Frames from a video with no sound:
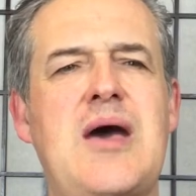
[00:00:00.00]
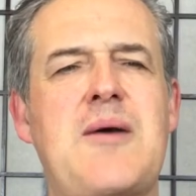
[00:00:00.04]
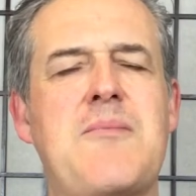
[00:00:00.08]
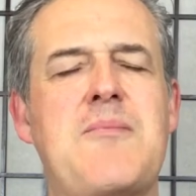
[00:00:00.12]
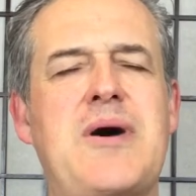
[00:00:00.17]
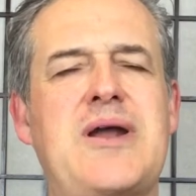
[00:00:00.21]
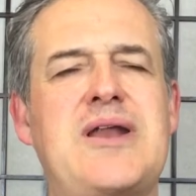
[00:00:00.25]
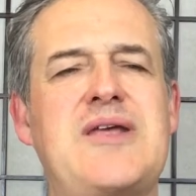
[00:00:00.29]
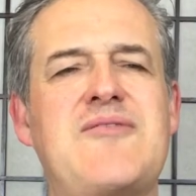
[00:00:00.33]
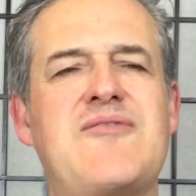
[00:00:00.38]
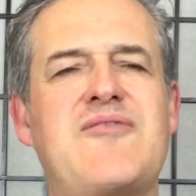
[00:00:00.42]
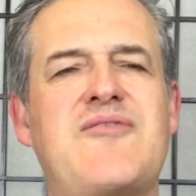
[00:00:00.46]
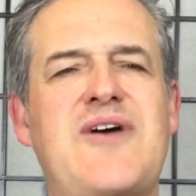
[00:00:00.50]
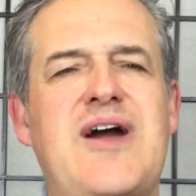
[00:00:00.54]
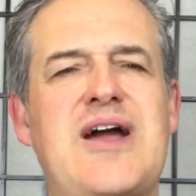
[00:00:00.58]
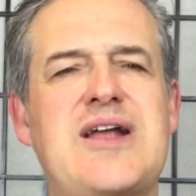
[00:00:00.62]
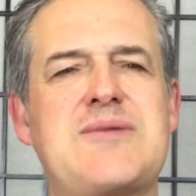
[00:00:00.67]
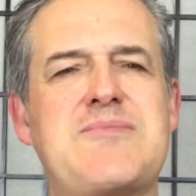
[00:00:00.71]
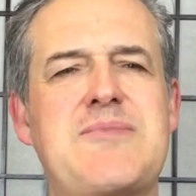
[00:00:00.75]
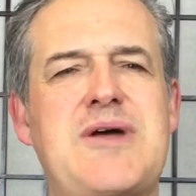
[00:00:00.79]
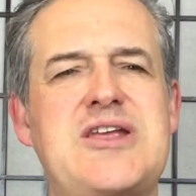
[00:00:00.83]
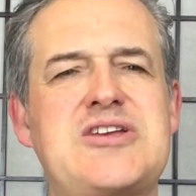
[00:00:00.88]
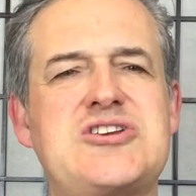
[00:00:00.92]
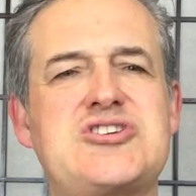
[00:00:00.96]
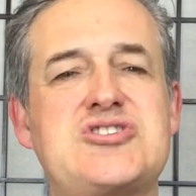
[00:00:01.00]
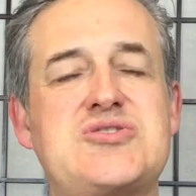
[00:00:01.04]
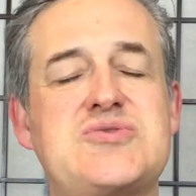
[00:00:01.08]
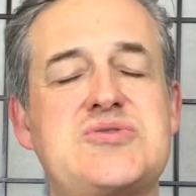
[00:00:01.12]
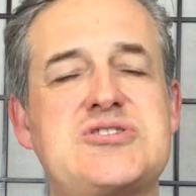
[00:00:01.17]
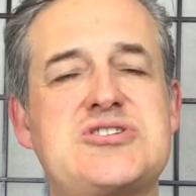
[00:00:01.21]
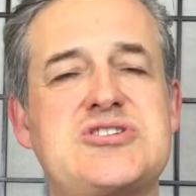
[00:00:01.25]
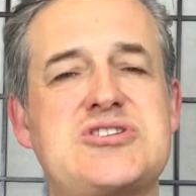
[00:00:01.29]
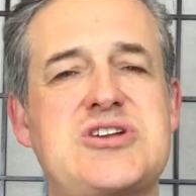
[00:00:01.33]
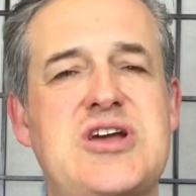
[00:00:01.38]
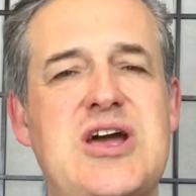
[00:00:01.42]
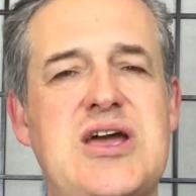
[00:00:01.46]
but in fact managed to
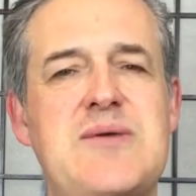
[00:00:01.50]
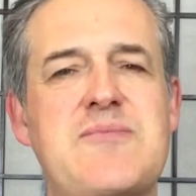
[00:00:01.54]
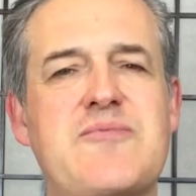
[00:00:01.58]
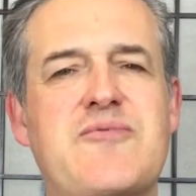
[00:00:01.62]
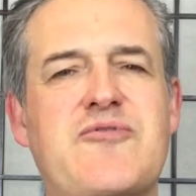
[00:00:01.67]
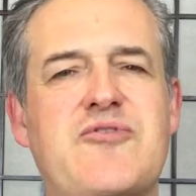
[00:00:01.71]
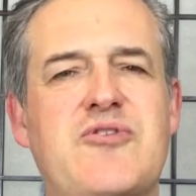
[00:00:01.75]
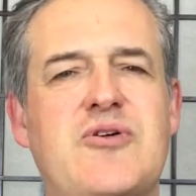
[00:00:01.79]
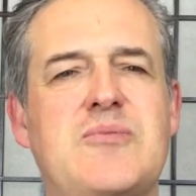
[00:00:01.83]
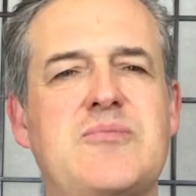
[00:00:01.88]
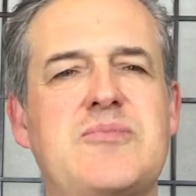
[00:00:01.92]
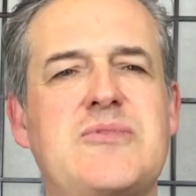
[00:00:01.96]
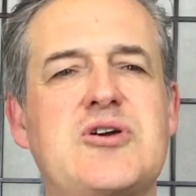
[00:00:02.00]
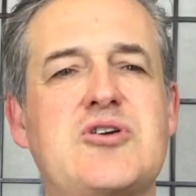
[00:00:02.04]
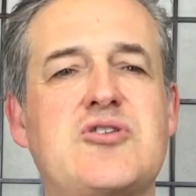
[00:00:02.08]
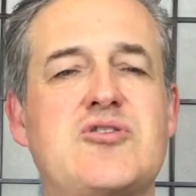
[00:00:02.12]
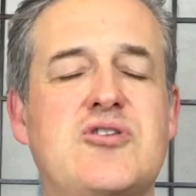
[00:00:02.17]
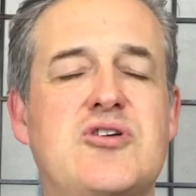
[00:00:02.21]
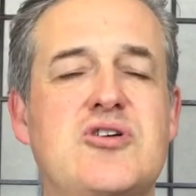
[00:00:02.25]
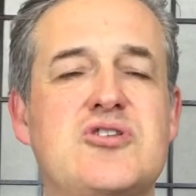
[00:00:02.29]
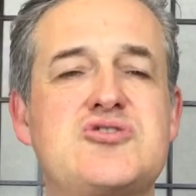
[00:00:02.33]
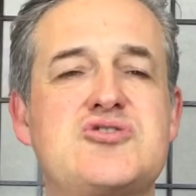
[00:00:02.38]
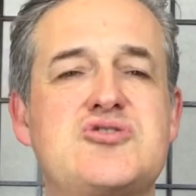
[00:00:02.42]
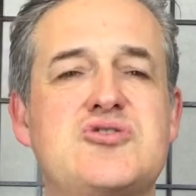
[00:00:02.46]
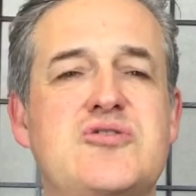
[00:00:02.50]
escape from the cross